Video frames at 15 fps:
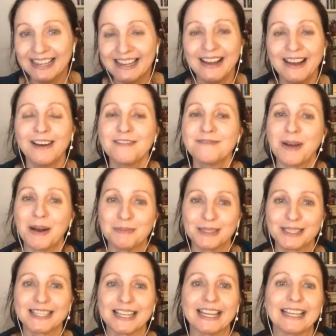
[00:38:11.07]
of
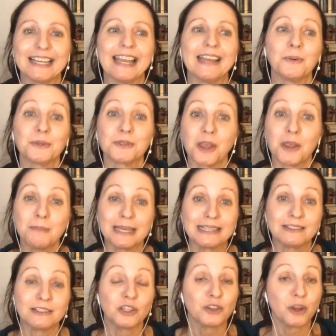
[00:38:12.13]
publishing. It also
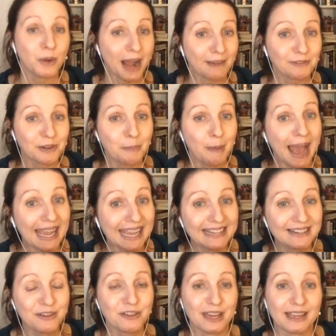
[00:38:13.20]
means you don't have to pay
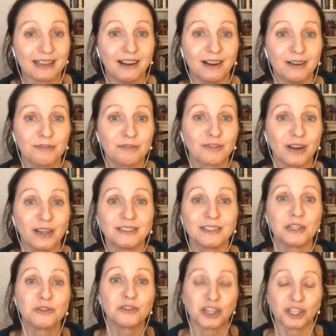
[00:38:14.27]
anything up front,
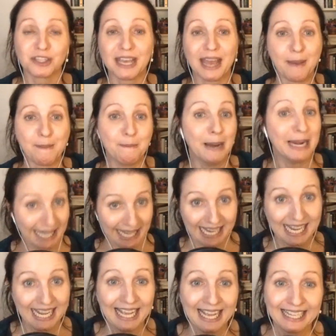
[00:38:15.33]
you just get
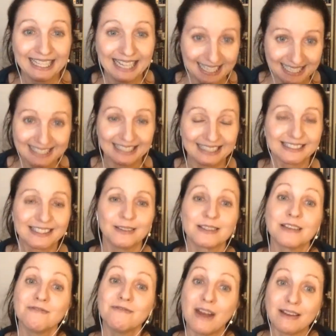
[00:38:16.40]
money later. So it's
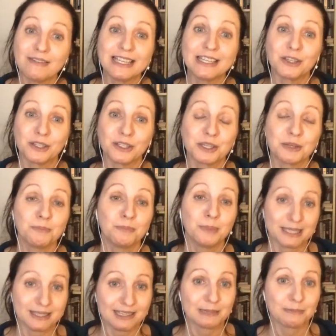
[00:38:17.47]
a very good
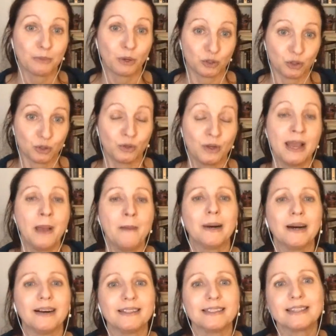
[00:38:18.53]
business model,
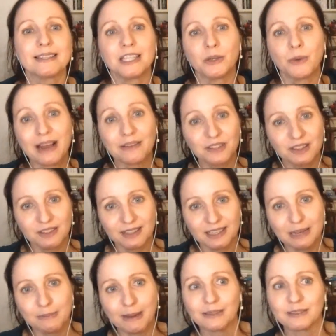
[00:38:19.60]
but you have to think
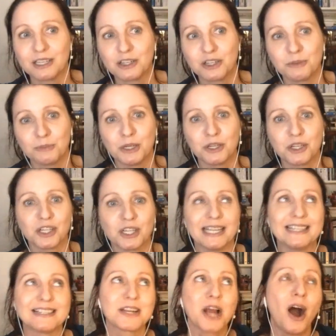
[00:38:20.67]
about distribution
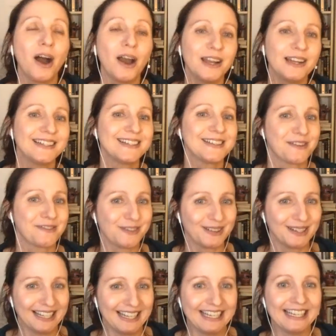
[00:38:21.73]
entirely
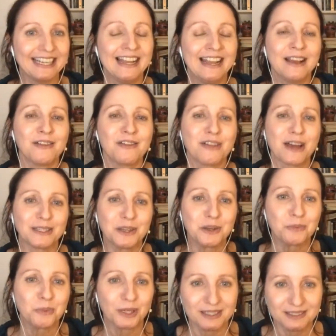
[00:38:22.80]
differently than you
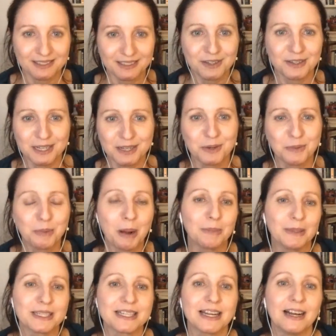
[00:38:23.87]
would as a traditional
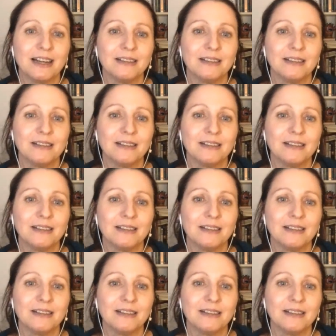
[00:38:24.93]
publisher.